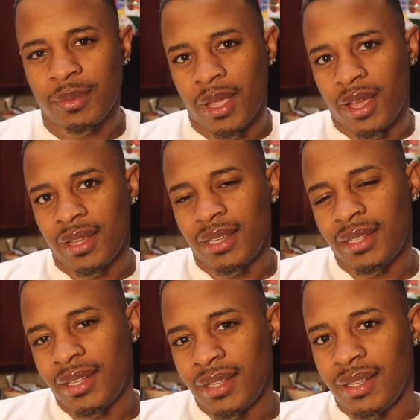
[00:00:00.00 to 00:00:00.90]
up, y'all?
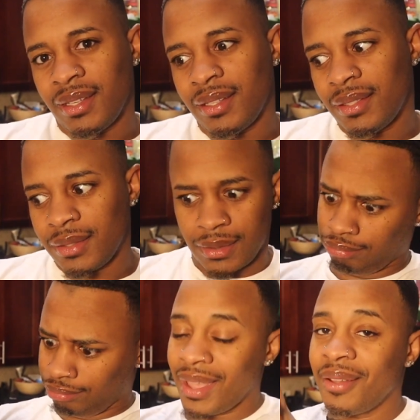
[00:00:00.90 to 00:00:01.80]
It is
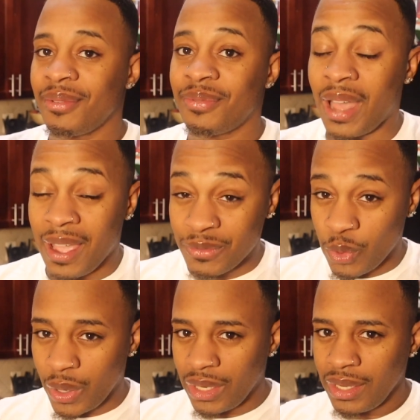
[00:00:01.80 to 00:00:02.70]

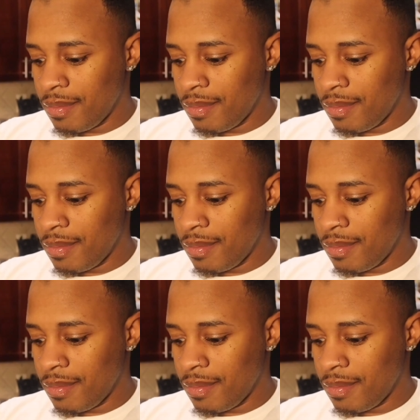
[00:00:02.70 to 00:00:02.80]
5:20.